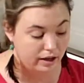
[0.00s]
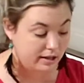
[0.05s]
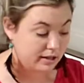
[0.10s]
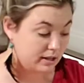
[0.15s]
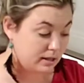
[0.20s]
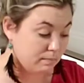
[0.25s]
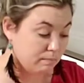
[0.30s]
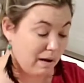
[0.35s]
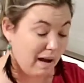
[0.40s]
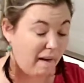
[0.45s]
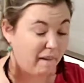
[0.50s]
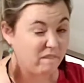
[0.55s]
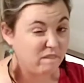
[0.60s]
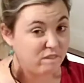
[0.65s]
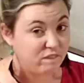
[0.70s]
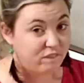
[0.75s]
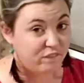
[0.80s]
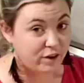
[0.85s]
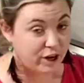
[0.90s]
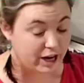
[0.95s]
it's my
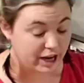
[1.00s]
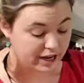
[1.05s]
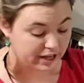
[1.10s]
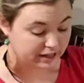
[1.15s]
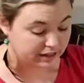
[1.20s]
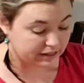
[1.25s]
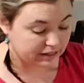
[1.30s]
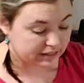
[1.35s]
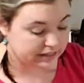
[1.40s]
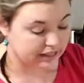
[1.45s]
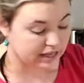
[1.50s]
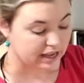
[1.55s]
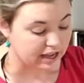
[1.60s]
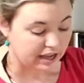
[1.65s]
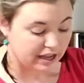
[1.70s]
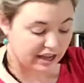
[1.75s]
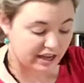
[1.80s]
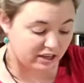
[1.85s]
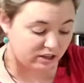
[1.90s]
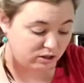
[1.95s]
friends.
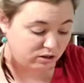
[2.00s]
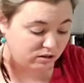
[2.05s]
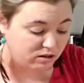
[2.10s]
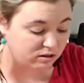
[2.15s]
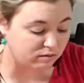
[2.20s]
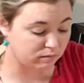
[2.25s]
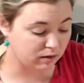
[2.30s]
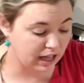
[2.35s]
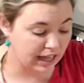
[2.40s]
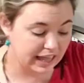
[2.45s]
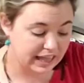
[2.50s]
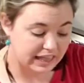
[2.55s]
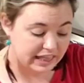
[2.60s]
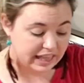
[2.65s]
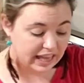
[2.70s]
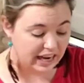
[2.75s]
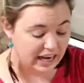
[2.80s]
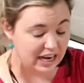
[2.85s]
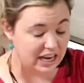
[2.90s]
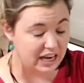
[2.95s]
And you know what?
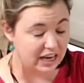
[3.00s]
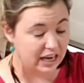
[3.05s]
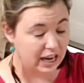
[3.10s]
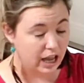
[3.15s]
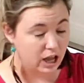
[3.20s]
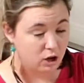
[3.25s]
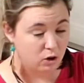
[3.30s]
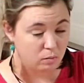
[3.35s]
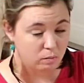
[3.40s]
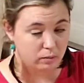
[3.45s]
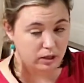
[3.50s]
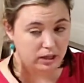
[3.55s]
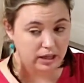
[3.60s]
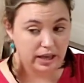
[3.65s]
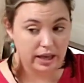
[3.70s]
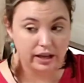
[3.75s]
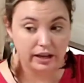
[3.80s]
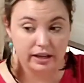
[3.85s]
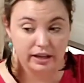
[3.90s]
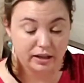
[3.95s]
They didn't help me
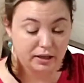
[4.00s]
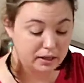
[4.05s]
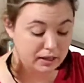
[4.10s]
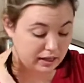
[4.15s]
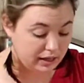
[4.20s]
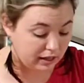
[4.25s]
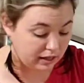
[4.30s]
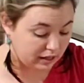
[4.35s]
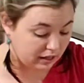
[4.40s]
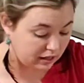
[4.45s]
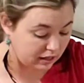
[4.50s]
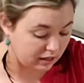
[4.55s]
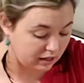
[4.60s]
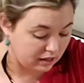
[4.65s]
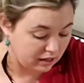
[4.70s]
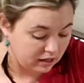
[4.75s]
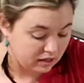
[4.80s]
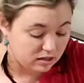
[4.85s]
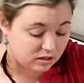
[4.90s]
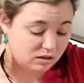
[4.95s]
yet again.
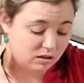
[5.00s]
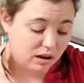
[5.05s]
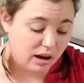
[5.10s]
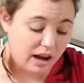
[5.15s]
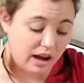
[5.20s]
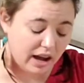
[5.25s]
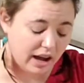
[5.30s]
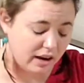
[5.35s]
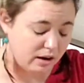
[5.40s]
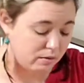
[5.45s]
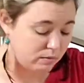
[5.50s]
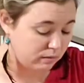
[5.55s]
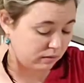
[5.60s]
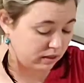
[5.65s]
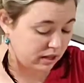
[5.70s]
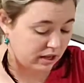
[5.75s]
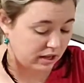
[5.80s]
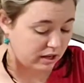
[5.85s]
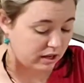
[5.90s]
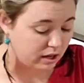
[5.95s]
So I don't
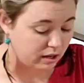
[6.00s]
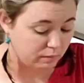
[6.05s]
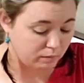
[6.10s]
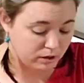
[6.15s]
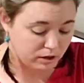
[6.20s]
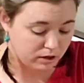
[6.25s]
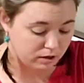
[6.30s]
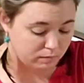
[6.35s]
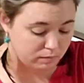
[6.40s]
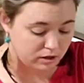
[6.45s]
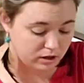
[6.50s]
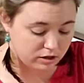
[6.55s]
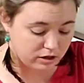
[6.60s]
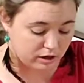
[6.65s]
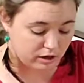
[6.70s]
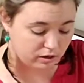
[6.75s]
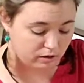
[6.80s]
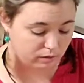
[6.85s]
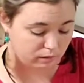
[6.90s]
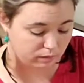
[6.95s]
think I'm going to be
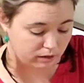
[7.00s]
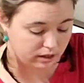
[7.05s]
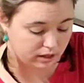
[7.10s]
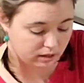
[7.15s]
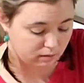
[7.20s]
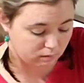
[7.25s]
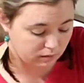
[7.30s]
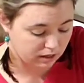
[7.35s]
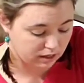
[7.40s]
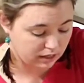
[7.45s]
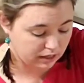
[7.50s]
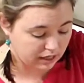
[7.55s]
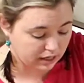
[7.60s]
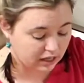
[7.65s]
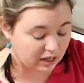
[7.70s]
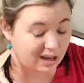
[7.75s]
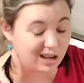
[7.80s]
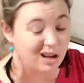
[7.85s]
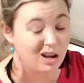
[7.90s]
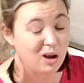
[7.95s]
sharing with them
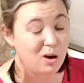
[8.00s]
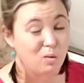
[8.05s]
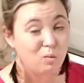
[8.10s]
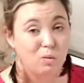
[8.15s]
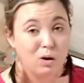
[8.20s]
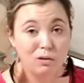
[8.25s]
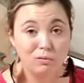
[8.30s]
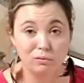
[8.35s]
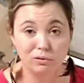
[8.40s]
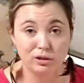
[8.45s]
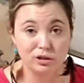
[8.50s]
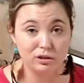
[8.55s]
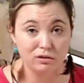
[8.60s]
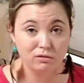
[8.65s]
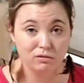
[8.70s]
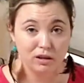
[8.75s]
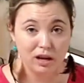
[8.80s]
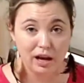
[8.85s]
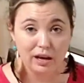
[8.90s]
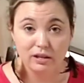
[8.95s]
again. What would you
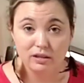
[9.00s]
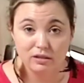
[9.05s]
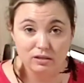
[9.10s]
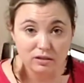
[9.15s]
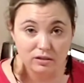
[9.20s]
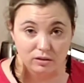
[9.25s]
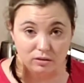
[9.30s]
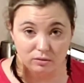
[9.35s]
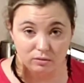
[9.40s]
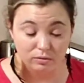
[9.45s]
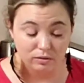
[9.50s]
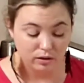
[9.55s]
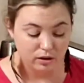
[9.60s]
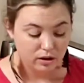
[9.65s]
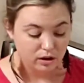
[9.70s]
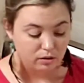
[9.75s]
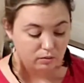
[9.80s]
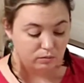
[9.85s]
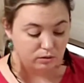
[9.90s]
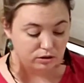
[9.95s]
guys do?
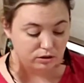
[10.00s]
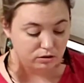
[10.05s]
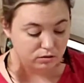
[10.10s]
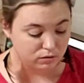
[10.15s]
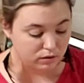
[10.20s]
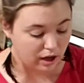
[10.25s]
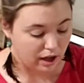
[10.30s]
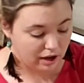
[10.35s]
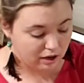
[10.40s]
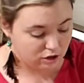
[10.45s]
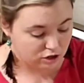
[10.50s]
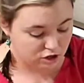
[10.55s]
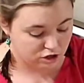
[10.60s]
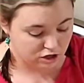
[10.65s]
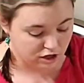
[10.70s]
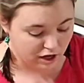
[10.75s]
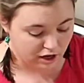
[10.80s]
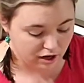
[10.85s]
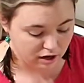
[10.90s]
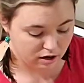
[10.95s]
Would you guys
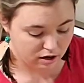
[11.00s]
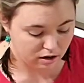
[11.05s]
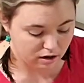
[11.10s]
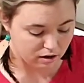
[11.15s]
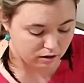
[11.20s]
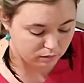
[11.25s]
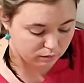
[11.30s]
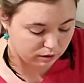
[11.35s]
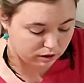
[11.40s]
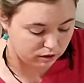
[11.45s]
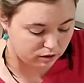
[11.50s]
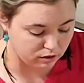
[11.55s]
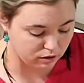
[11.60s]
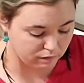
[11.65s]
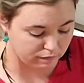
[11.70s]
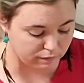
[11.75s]
share with your